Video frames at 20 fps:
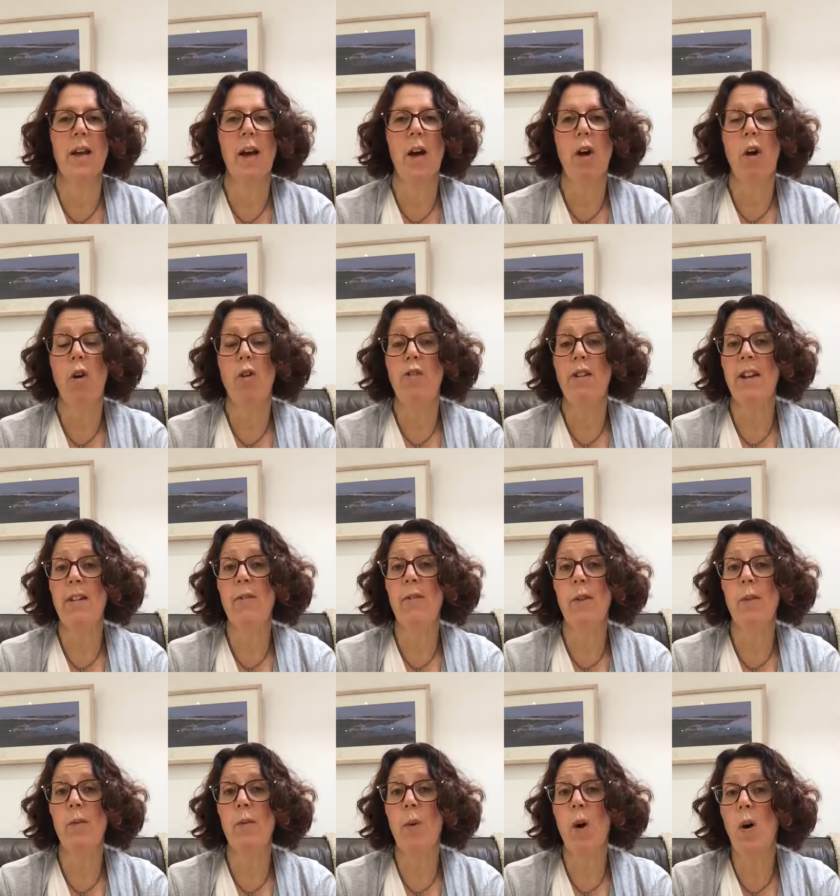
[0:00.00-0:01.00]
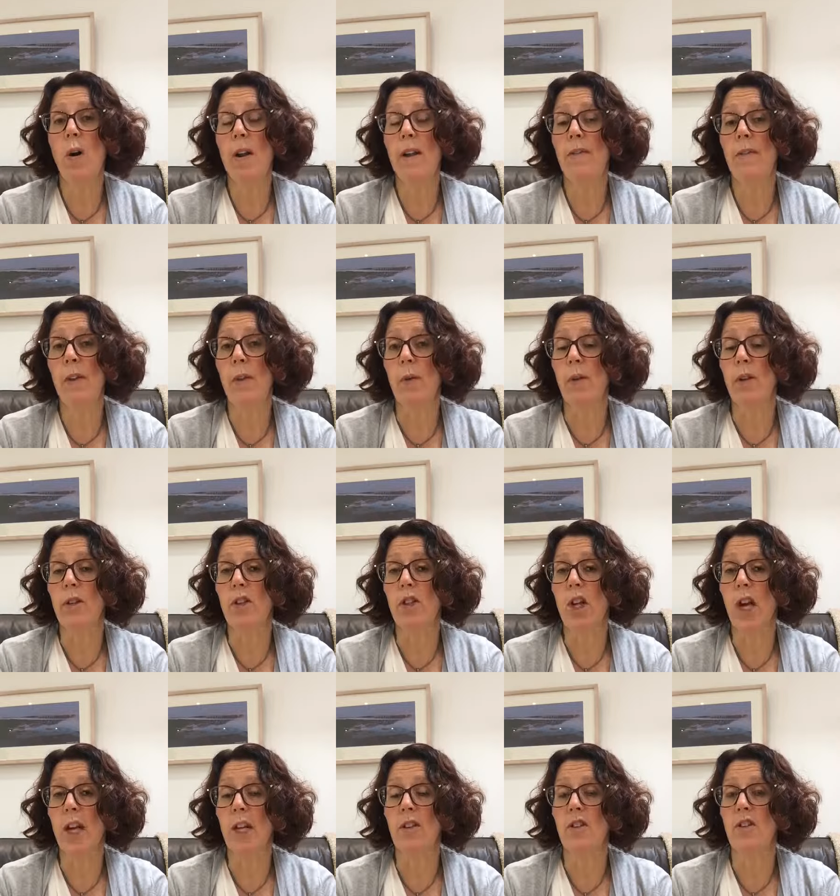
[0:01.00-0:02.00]
Or even what if you could
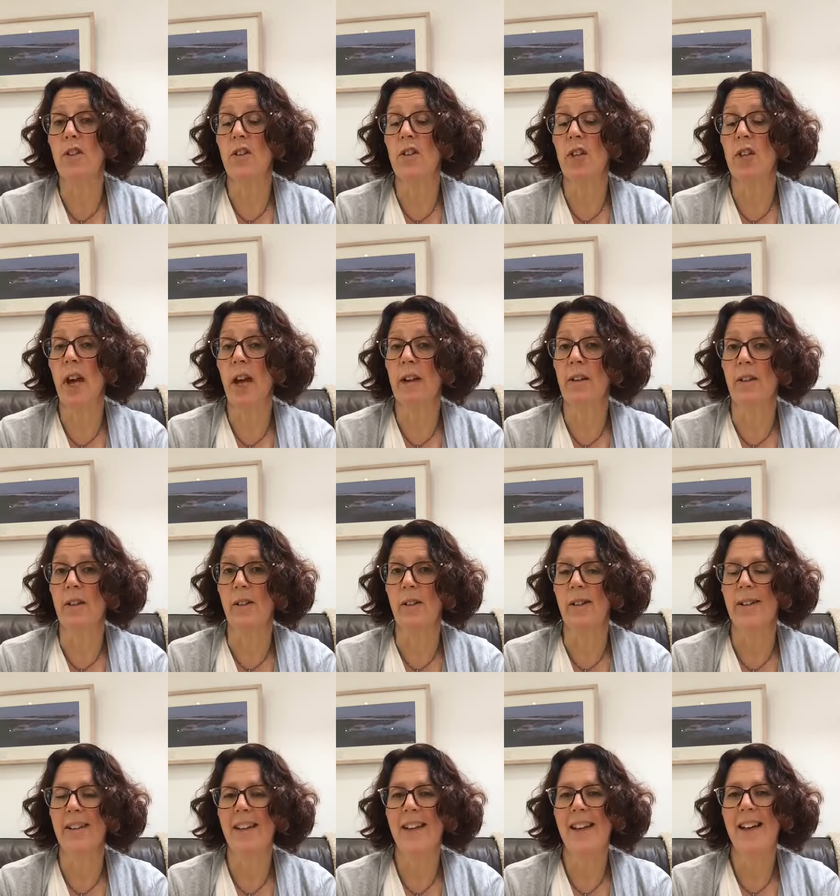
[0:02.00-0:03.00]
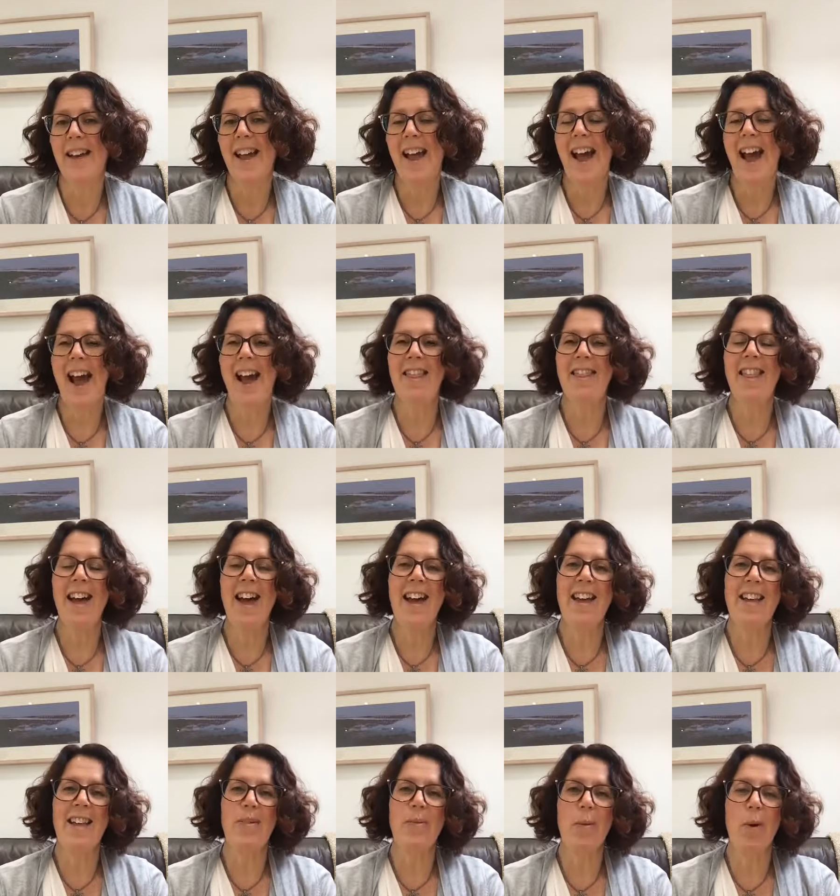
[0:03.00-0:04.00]
change the channel? And
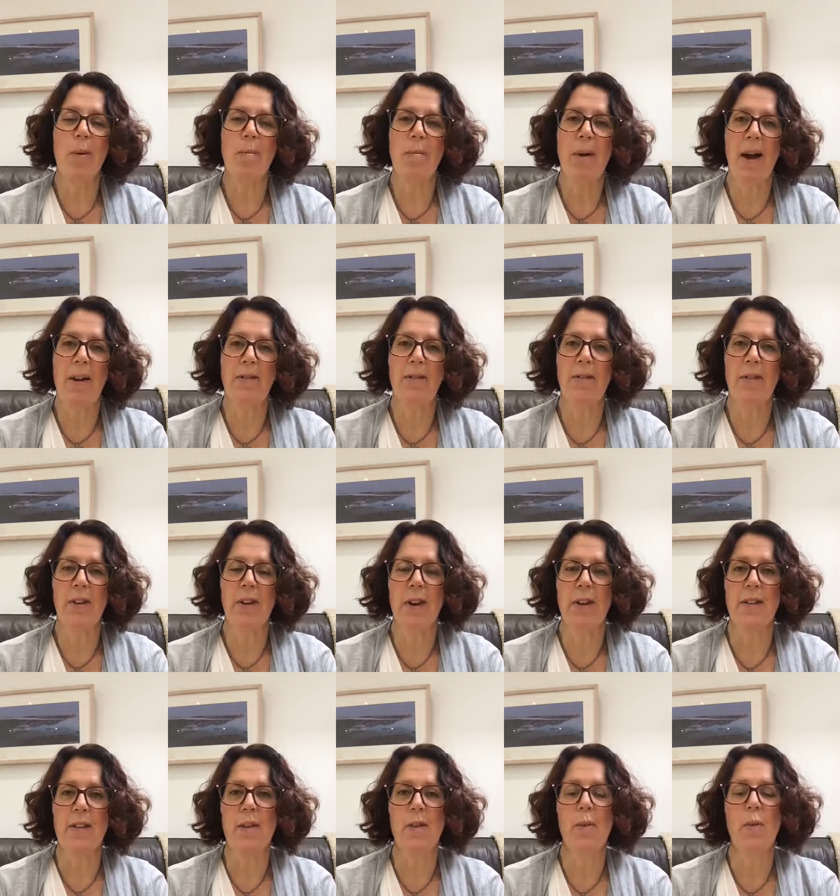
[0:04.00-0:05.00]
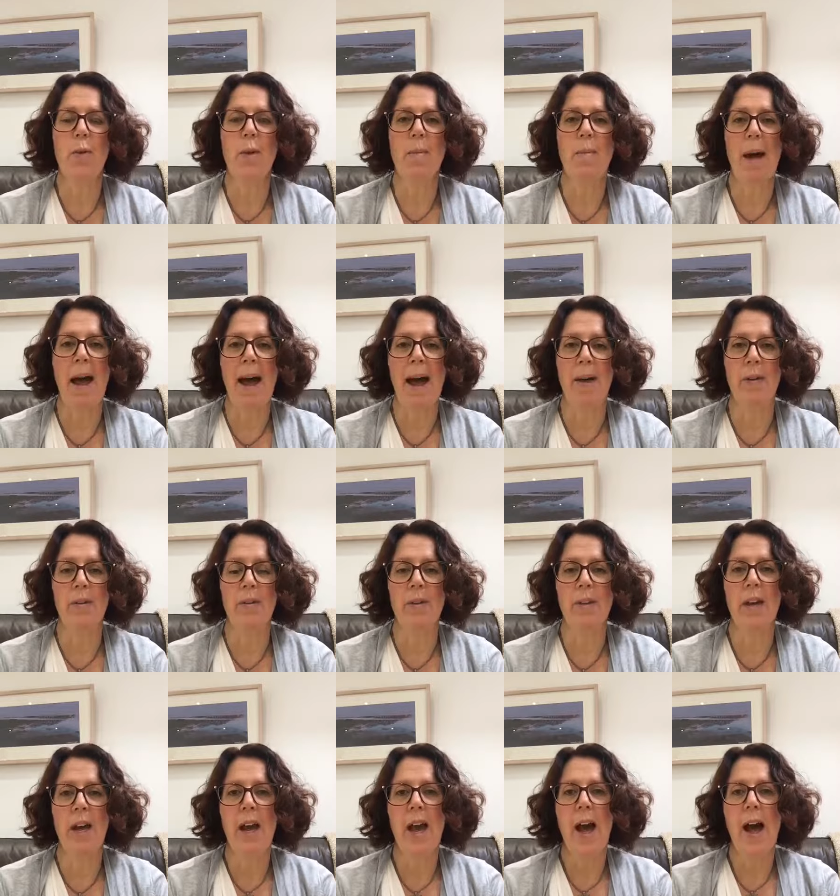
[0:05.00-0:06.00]
that is what mindfulness is all about.
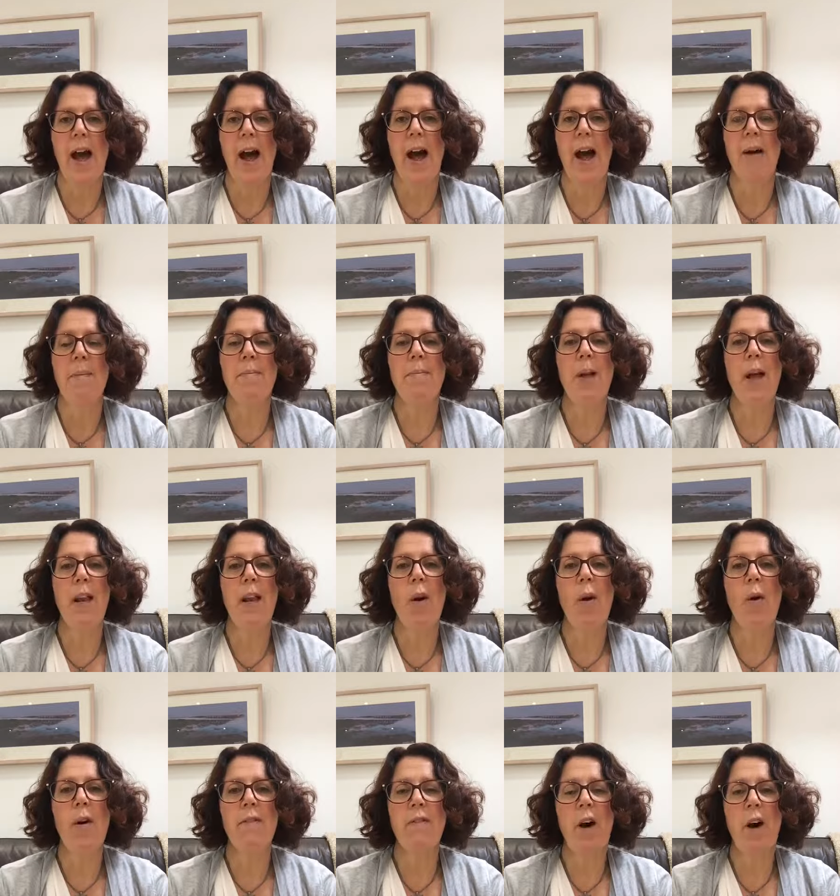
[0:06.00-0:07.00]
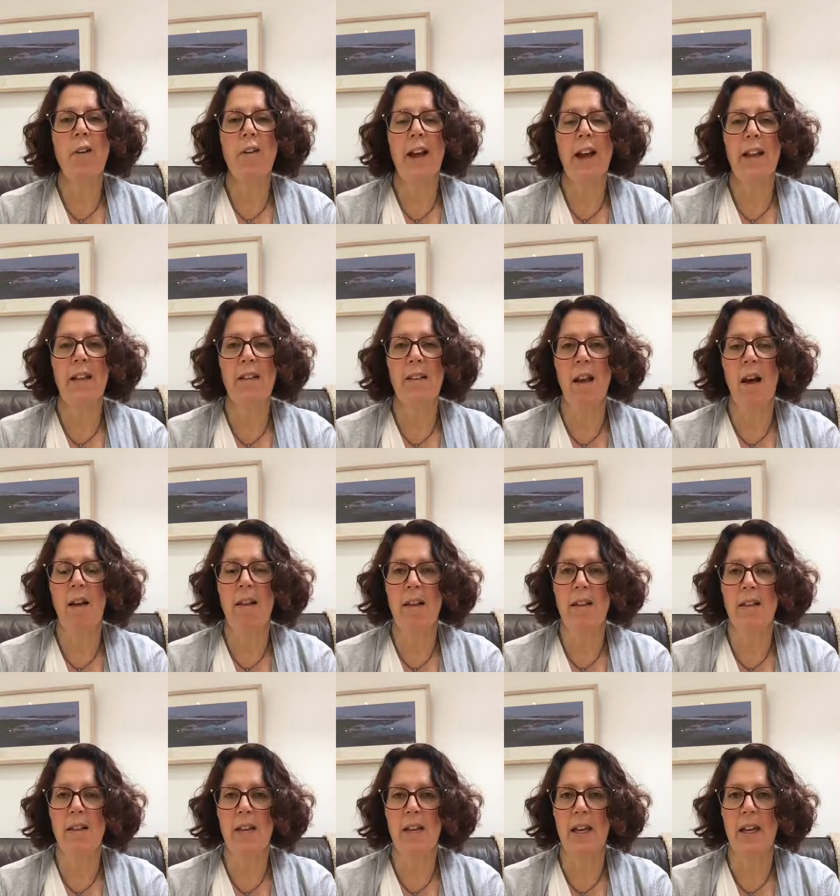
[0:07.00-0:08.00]
A lot of our
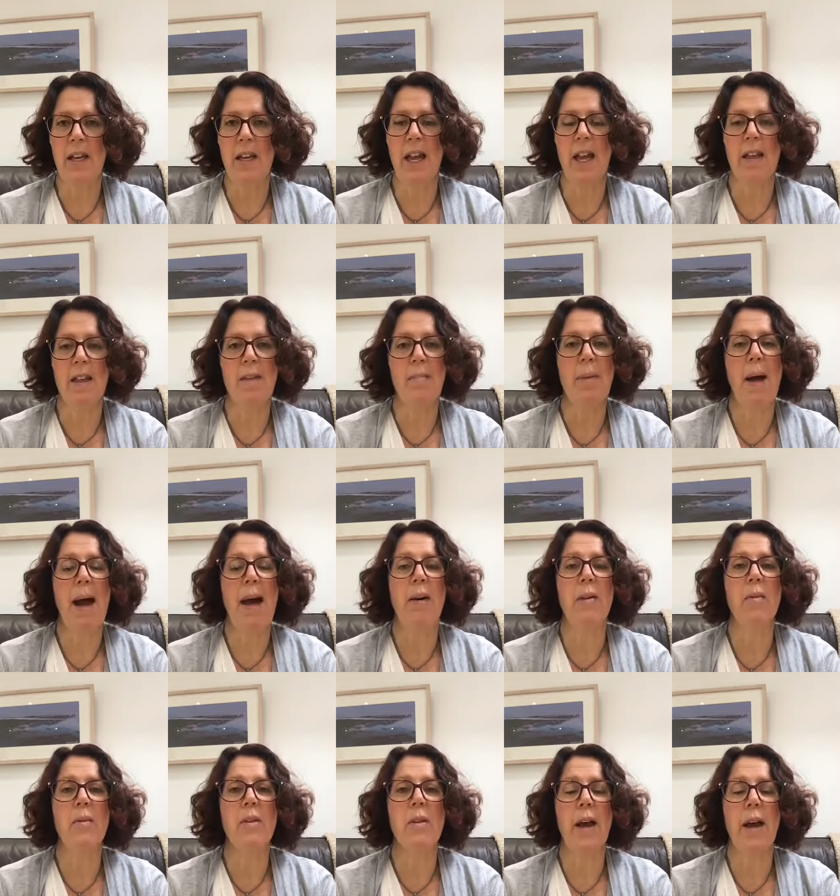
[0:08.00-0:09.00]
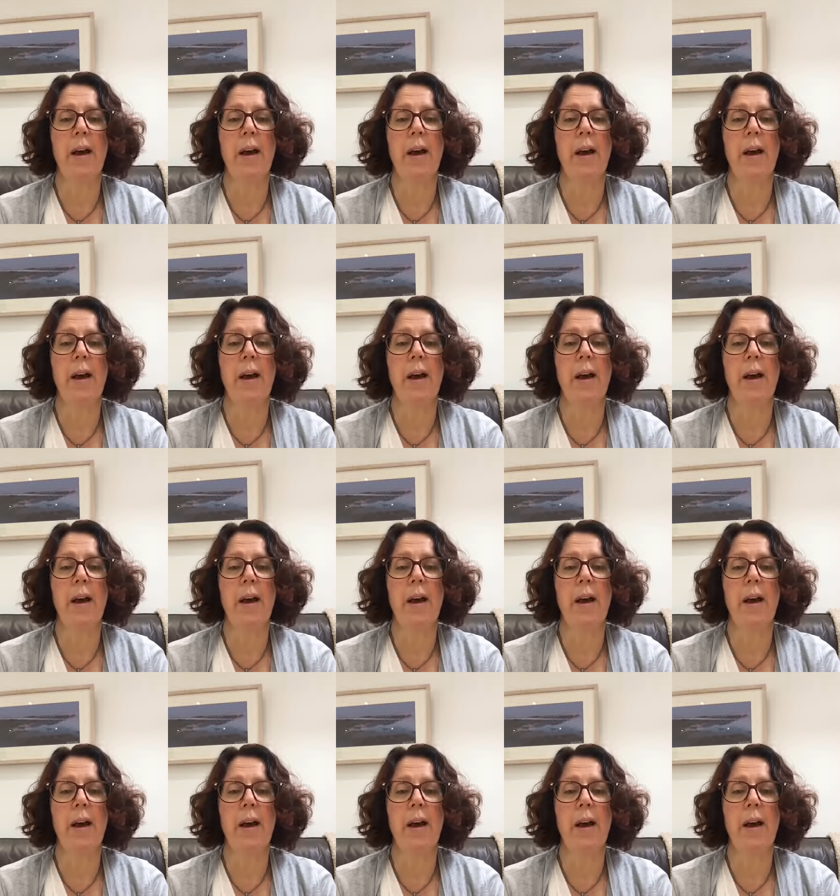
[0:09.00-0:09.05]
anxiety is about